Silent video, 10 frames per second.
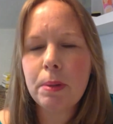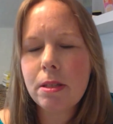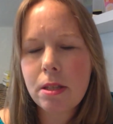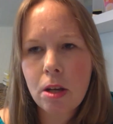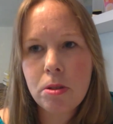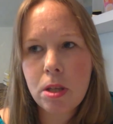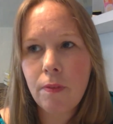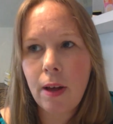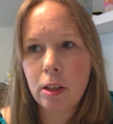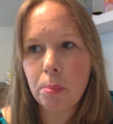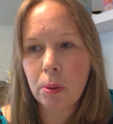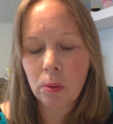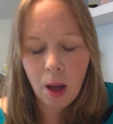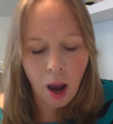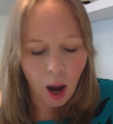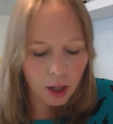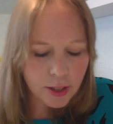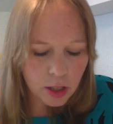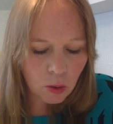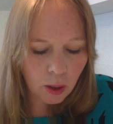so, so valuable. I
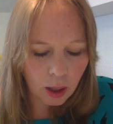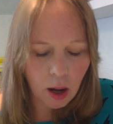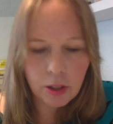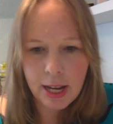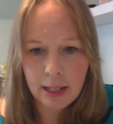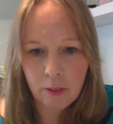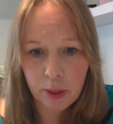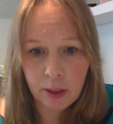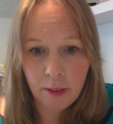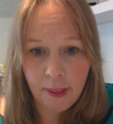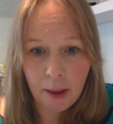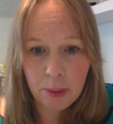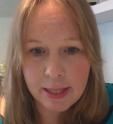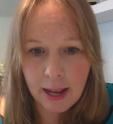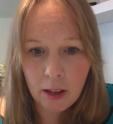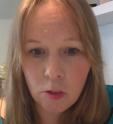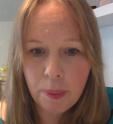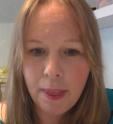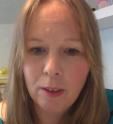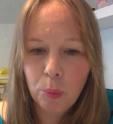do a large element of that myself,
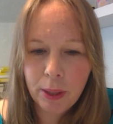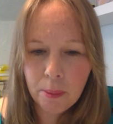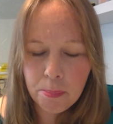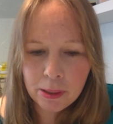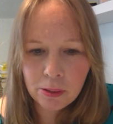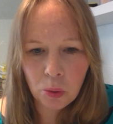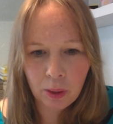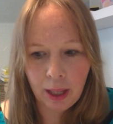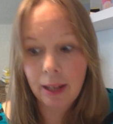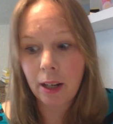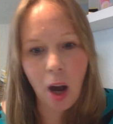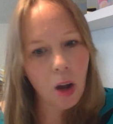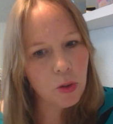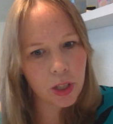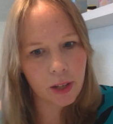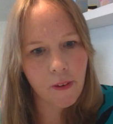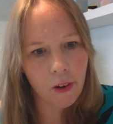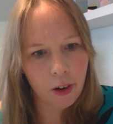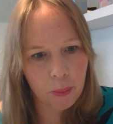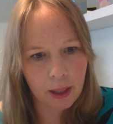but then if we can build on it in a coaching
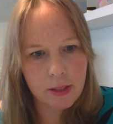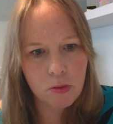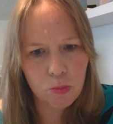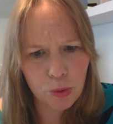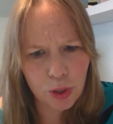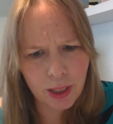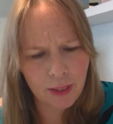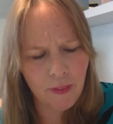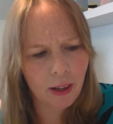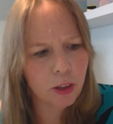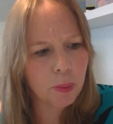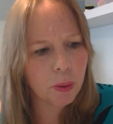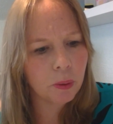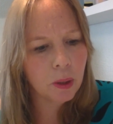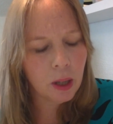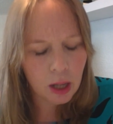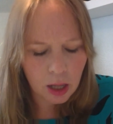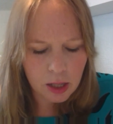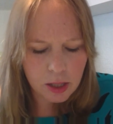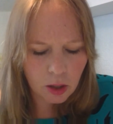environment, it's really valuable.
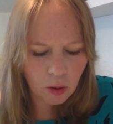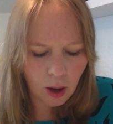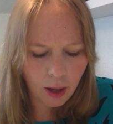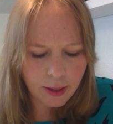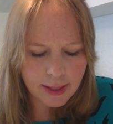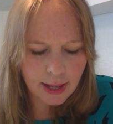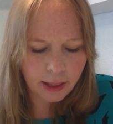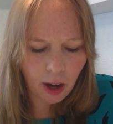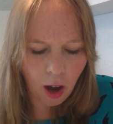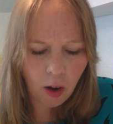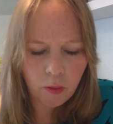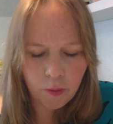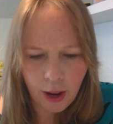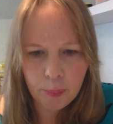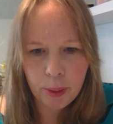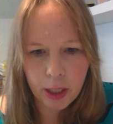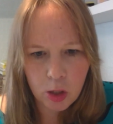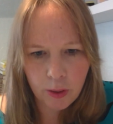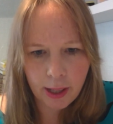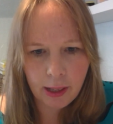So understanding home, family,
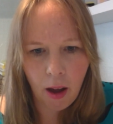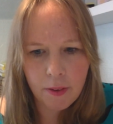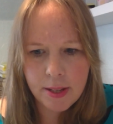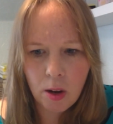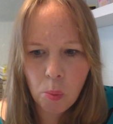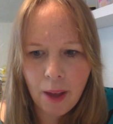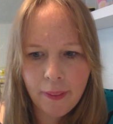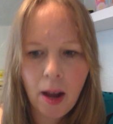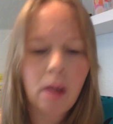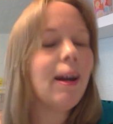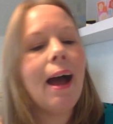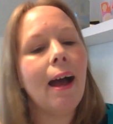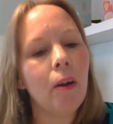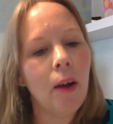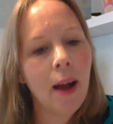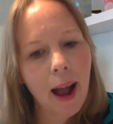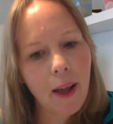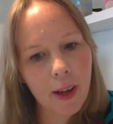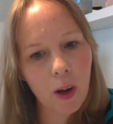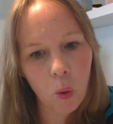career, lifestyle, where they are now, how
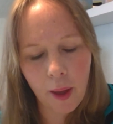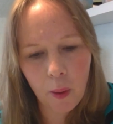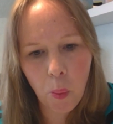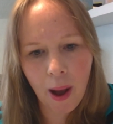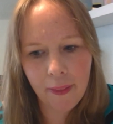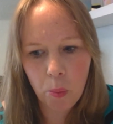they got there, where they